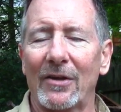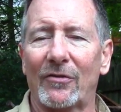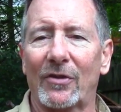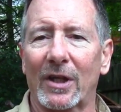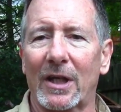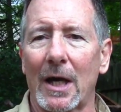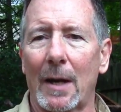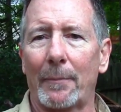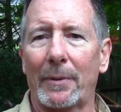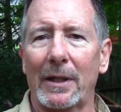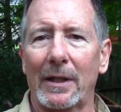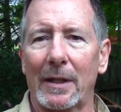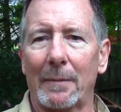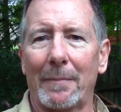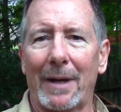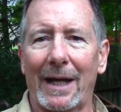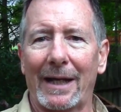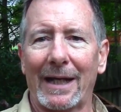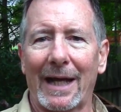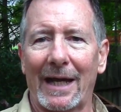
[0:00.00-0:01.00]
is the company
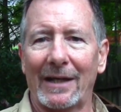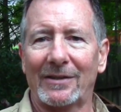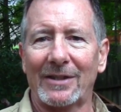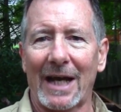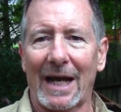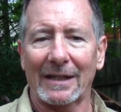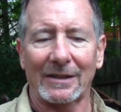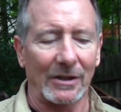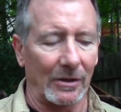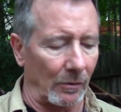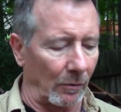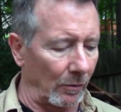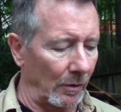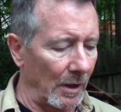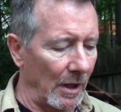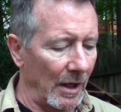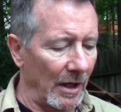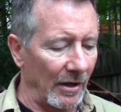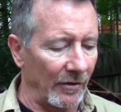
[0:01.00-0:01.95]
that made Atactical.